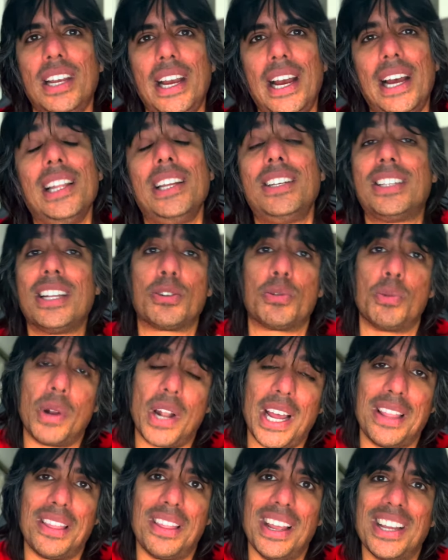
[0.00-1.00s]
At least that's what
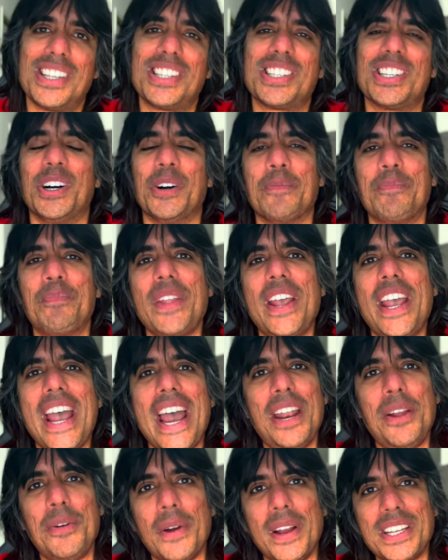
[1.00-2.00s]
I think. So
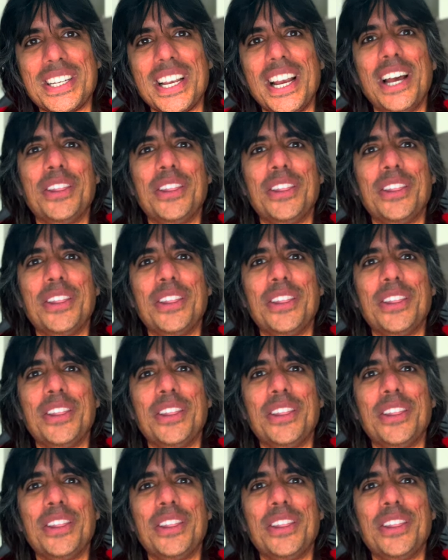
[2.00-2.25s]
anyways,